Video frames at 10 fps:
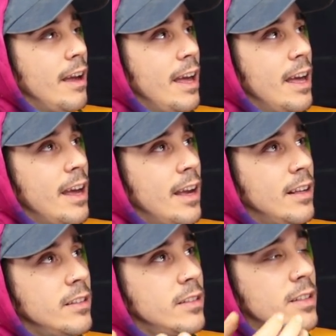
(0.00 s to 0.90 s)

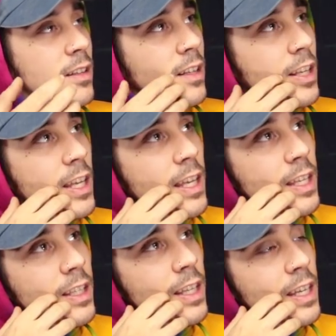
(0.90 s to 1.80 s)
and
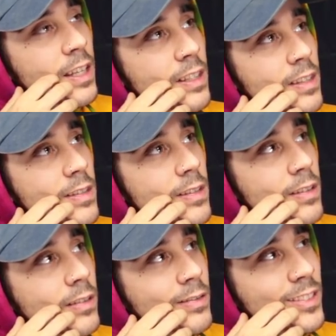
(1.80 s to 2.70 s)
it's,